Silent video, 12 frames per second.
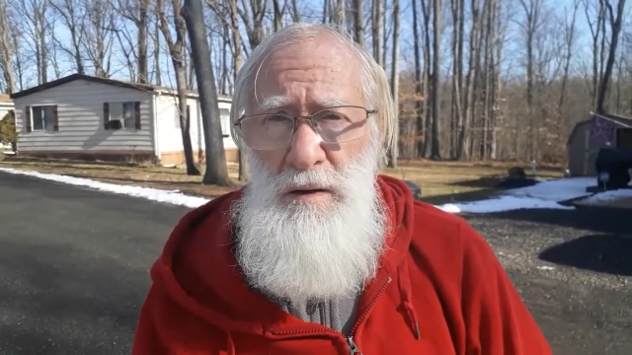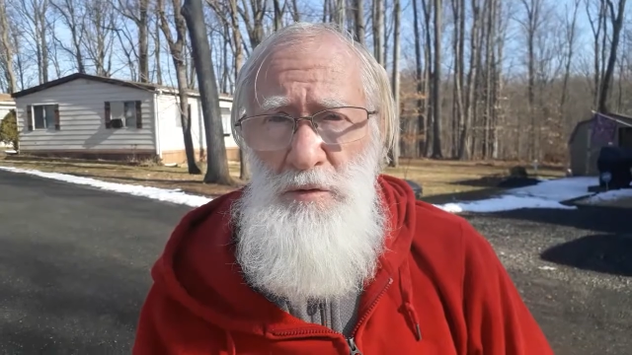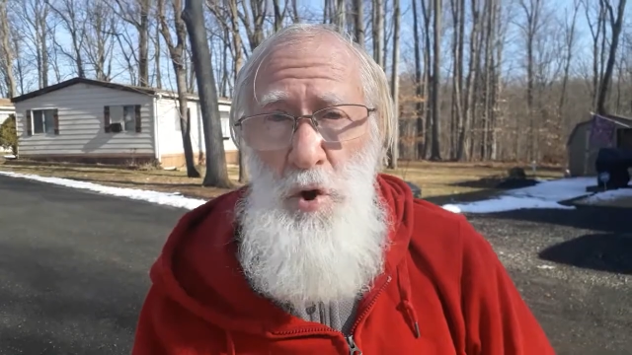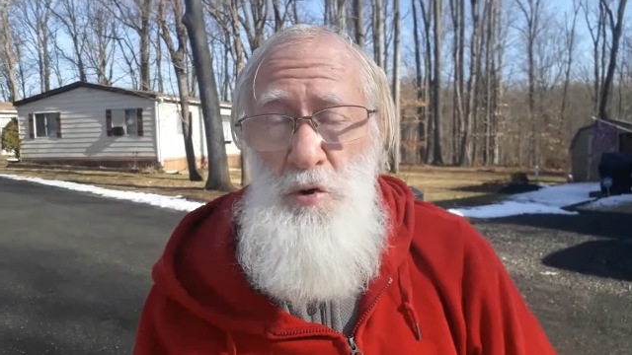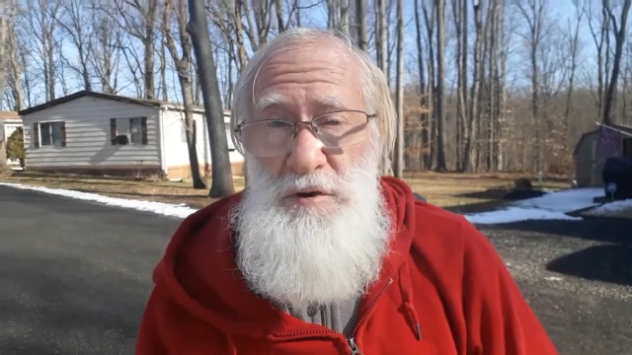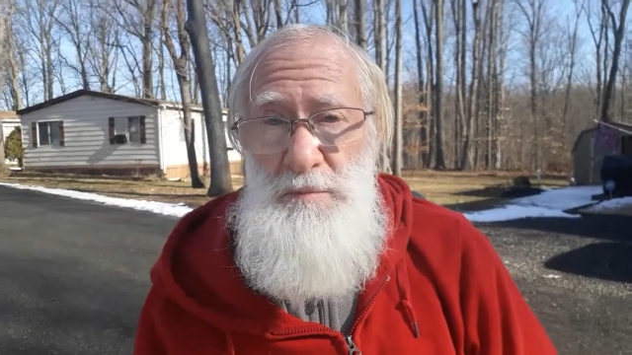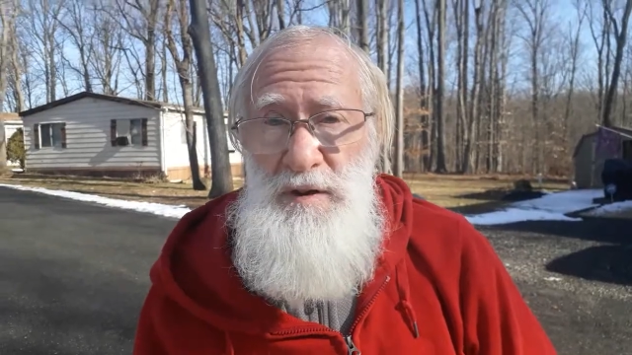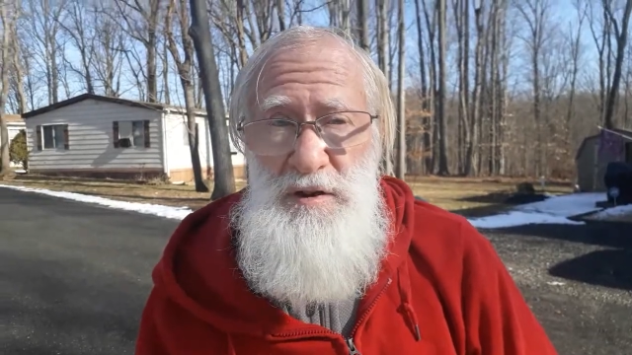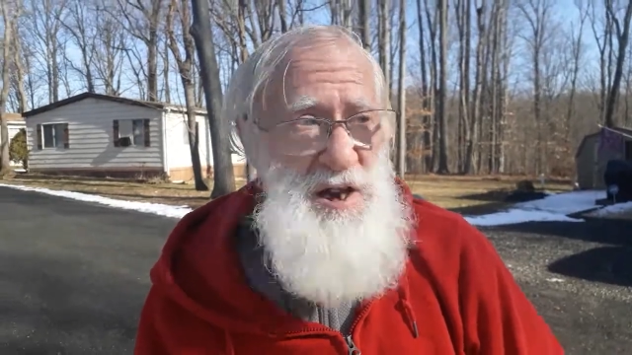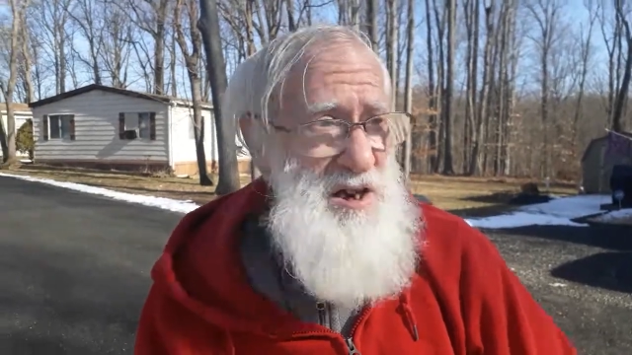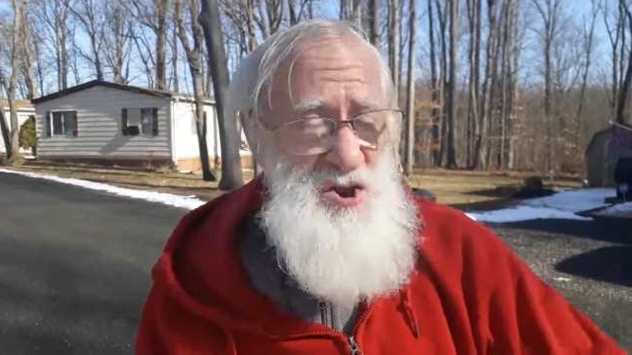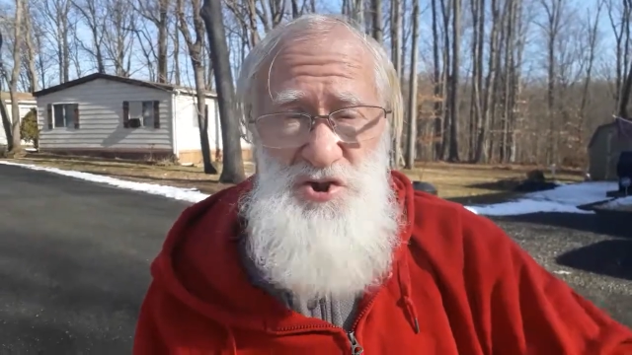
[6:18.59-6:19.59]
No
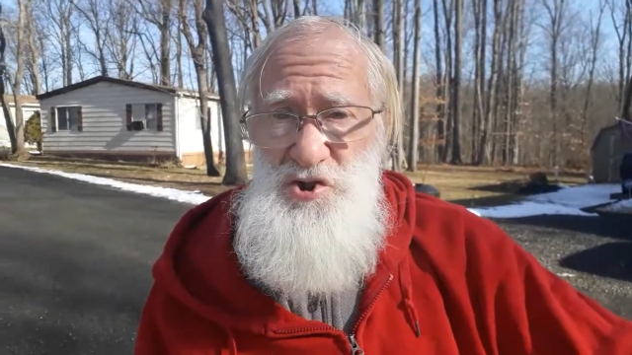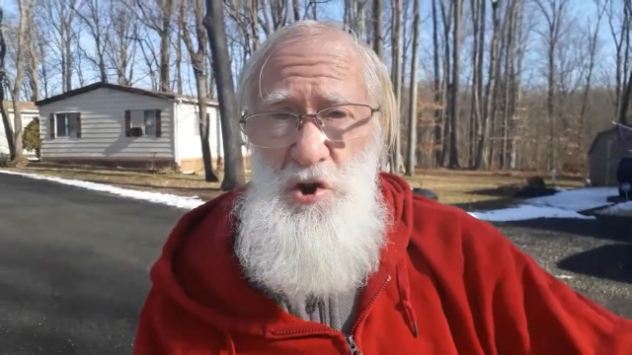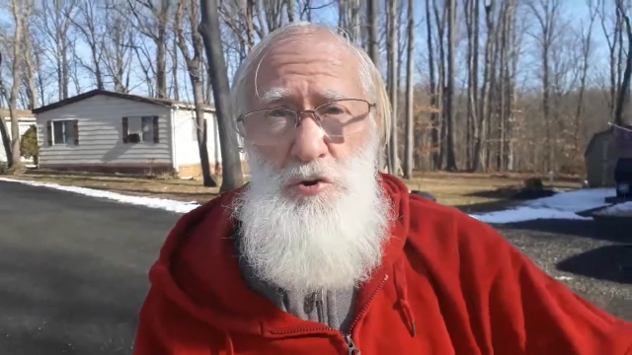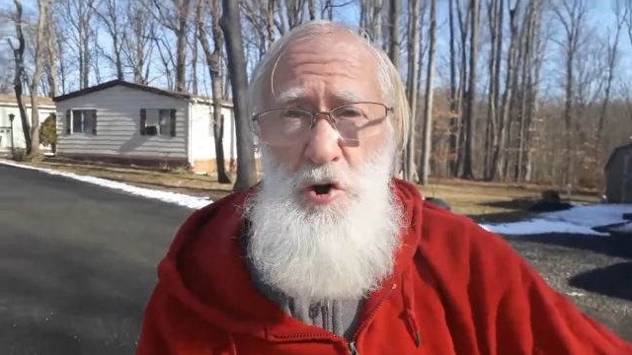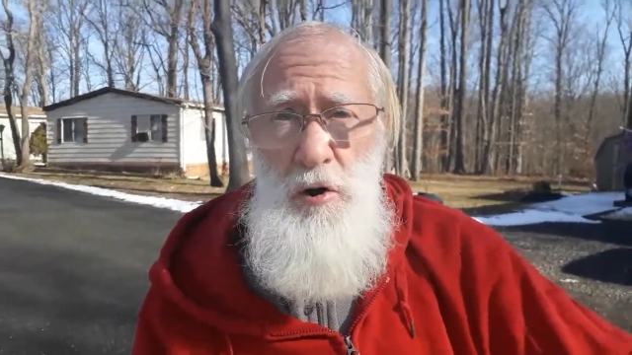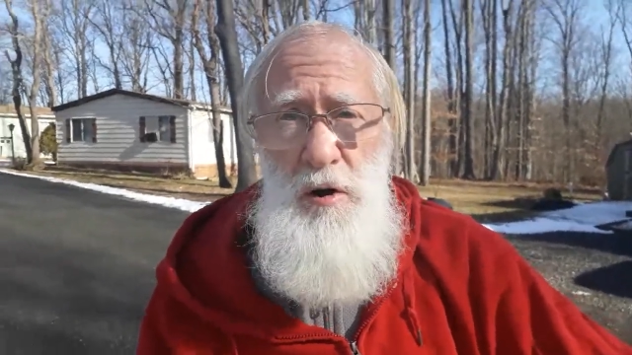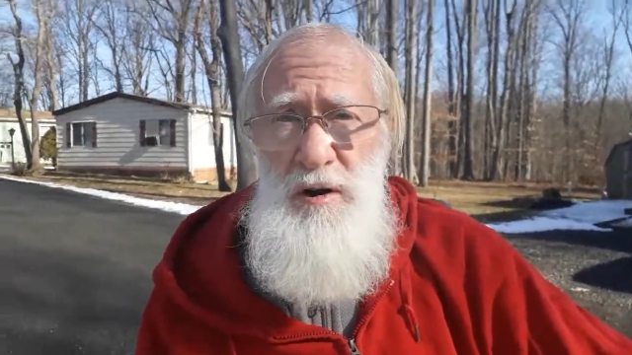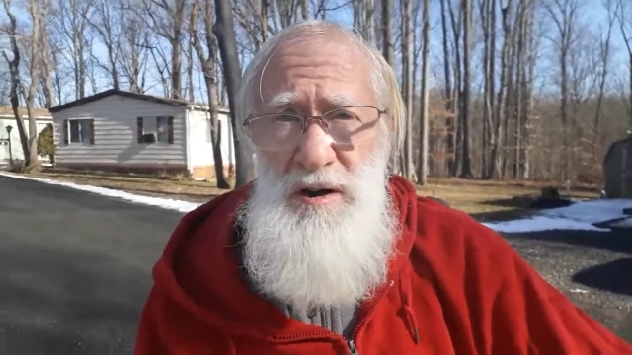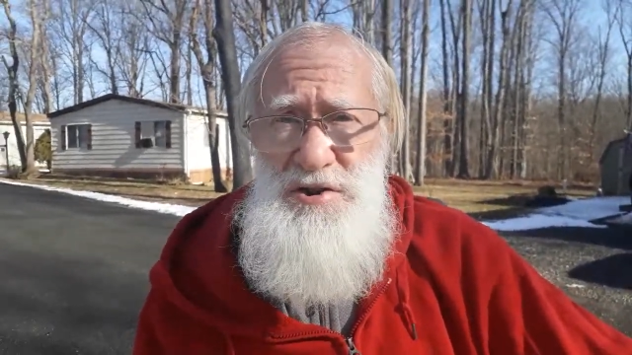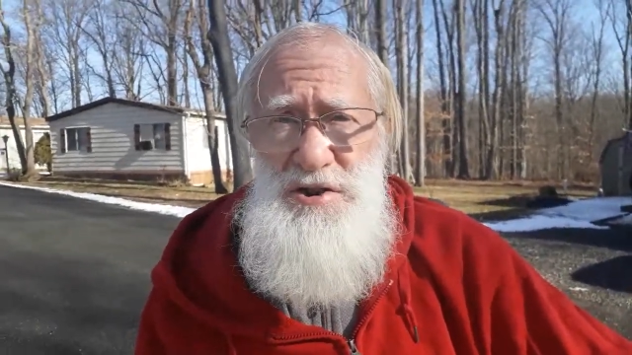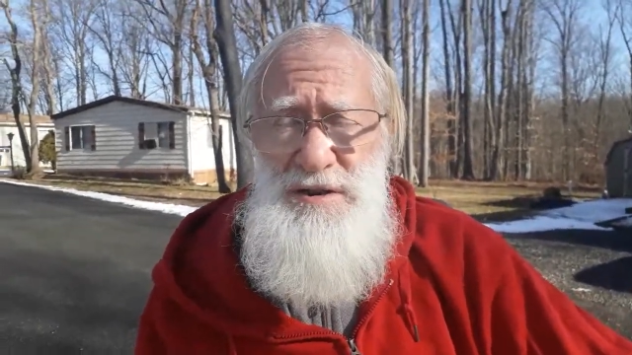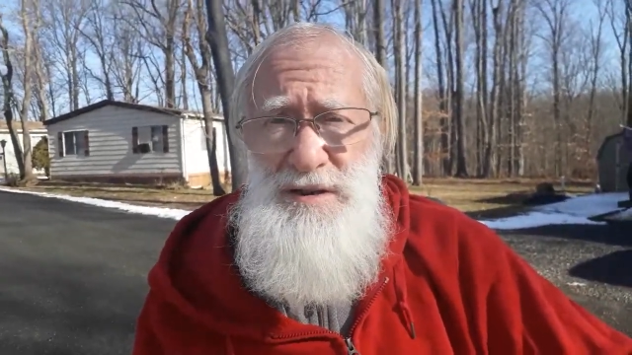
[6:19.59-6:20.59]
communications, no
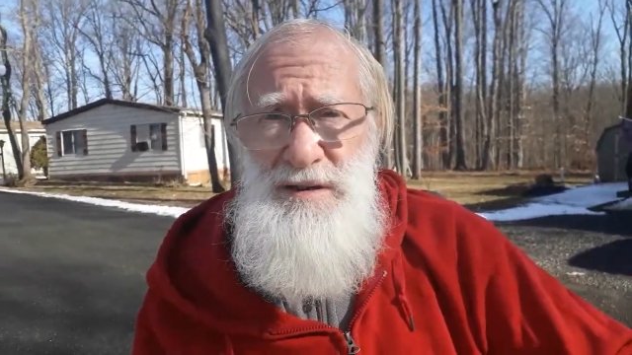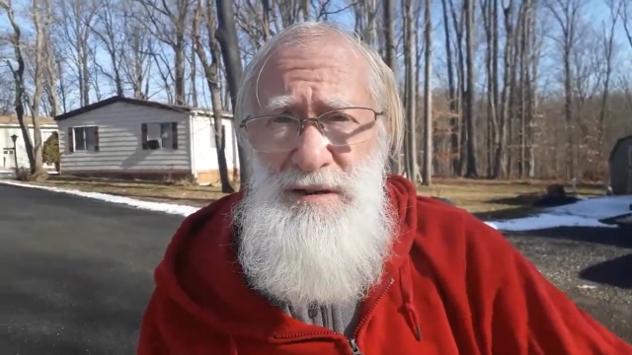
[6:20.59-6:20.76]
cars,